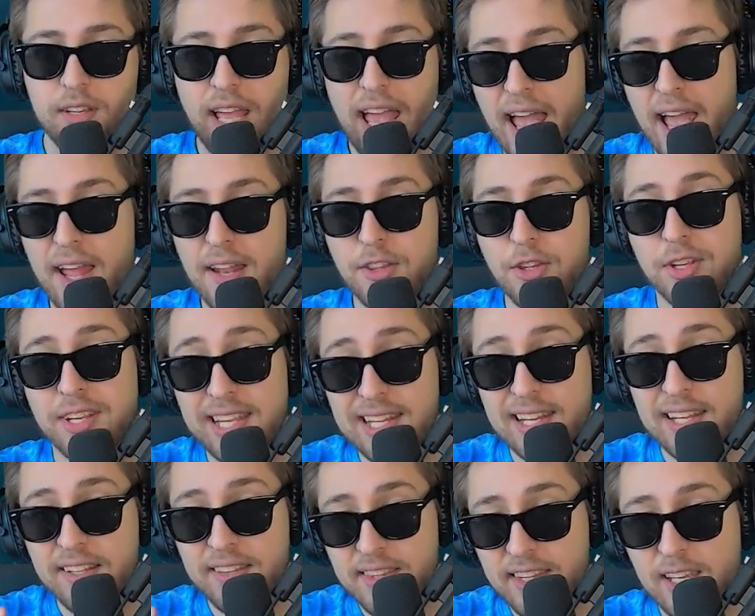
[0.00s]
And the
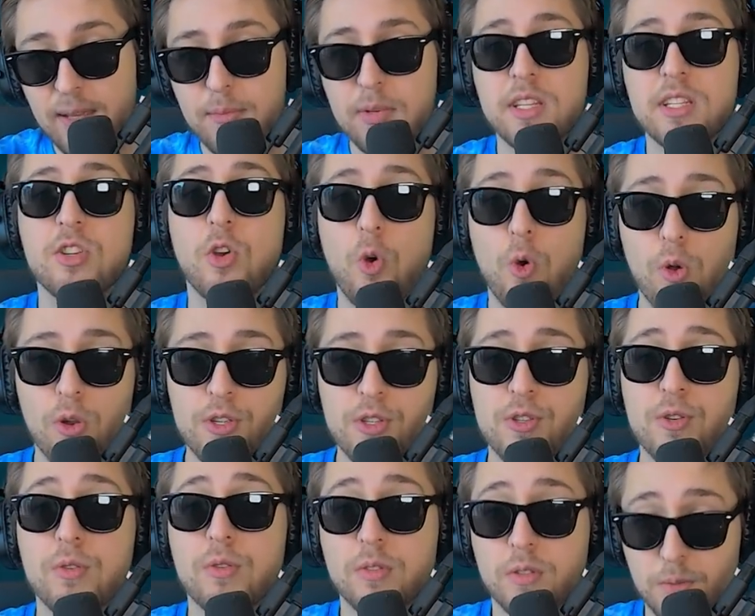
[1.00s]
killing team is
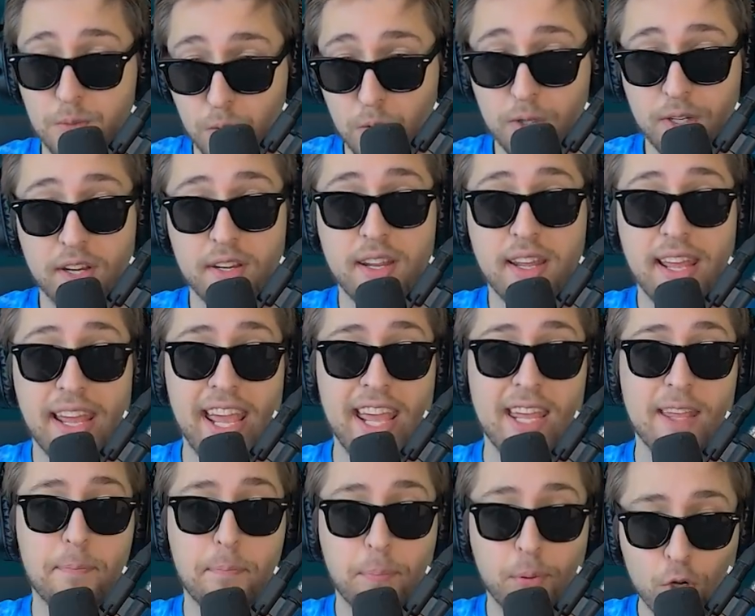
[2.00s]
also rewarded
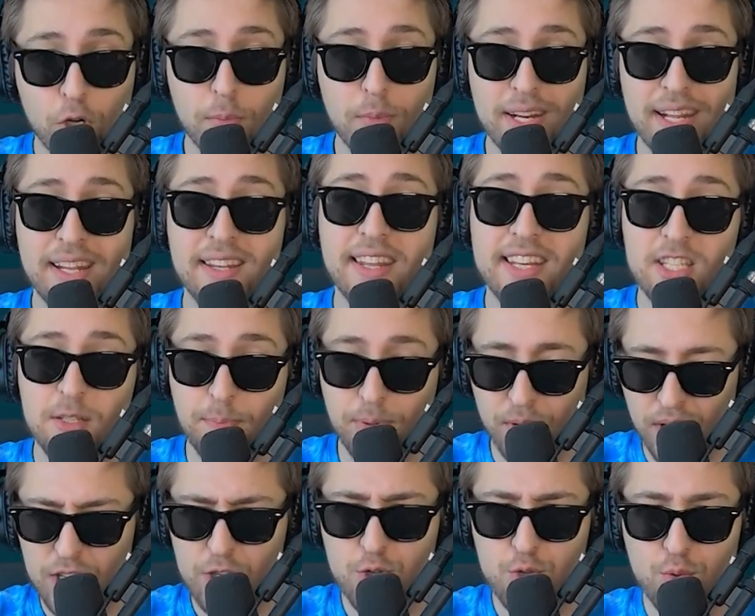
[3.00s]
a permanent
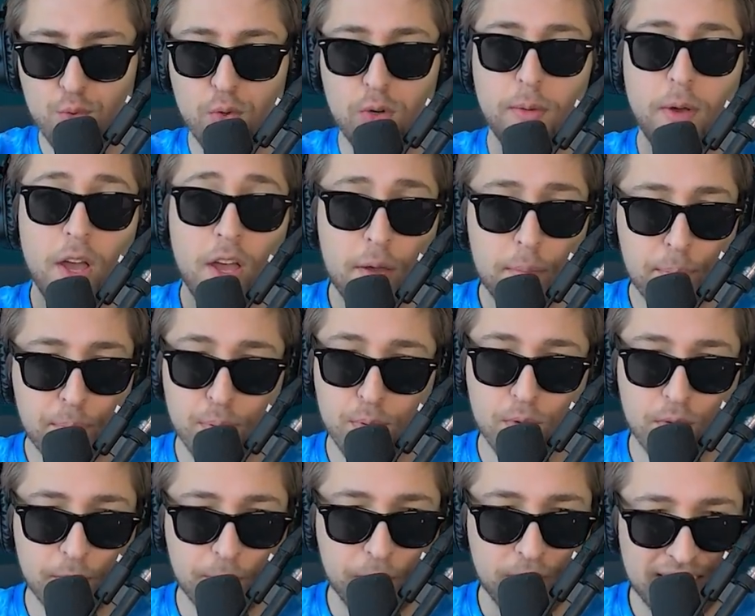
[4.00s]
spiritual
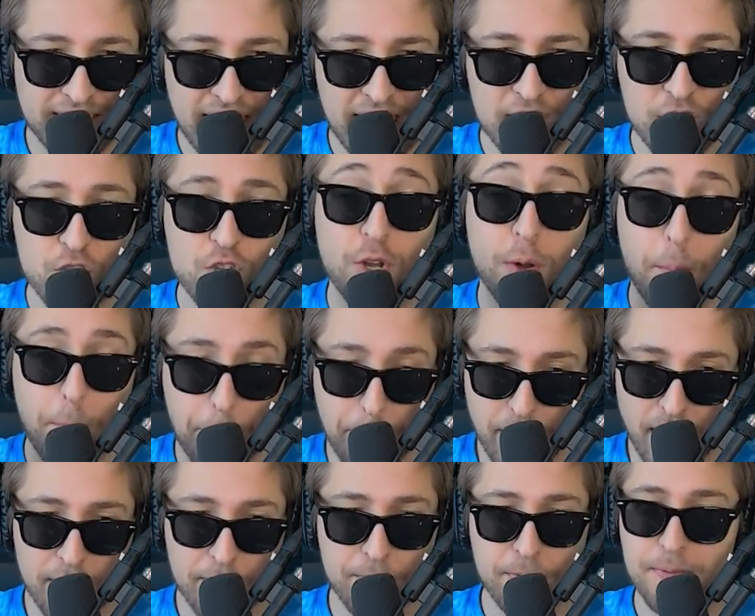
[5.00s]
purification
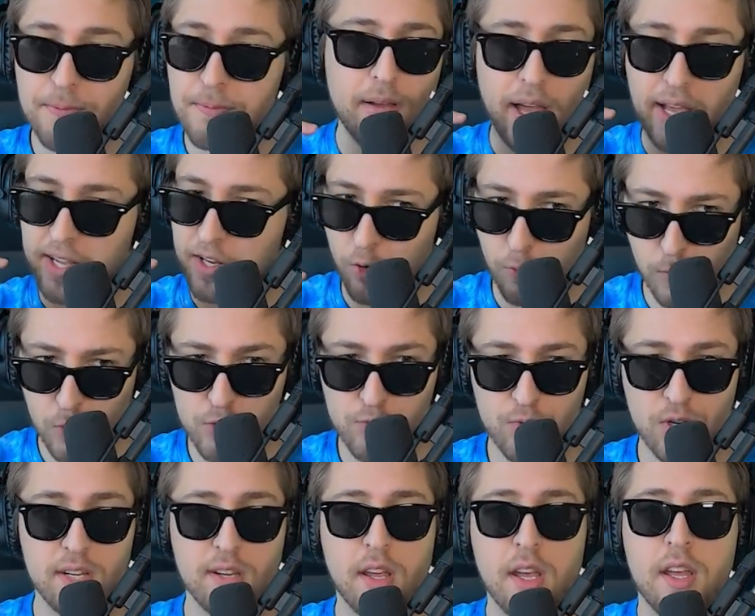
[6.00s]
buff, I can almost
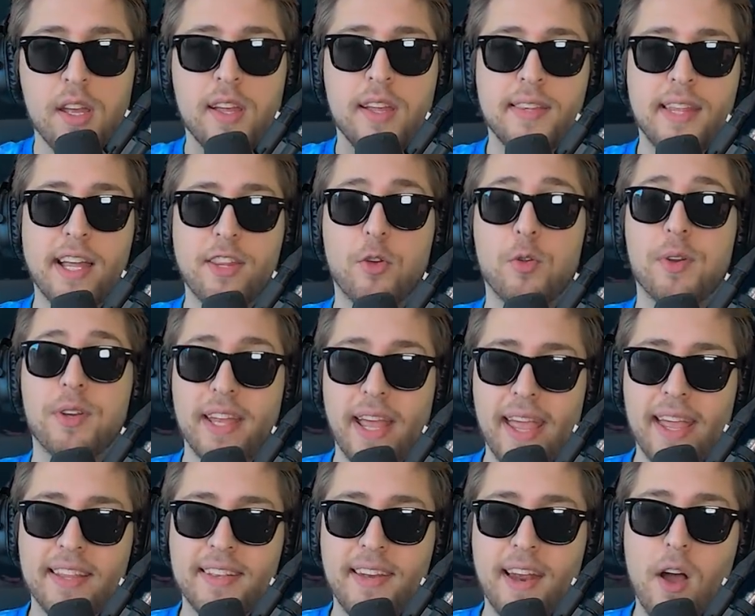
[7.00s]
read, that on
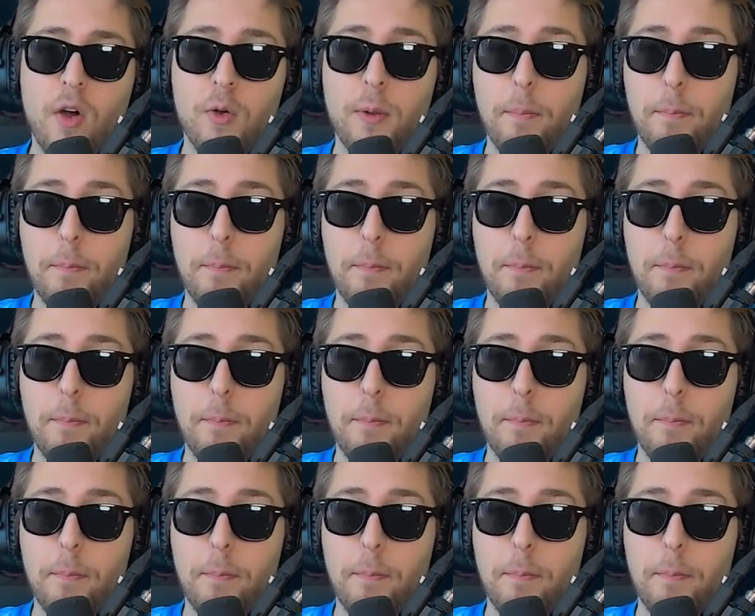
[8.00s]
takedown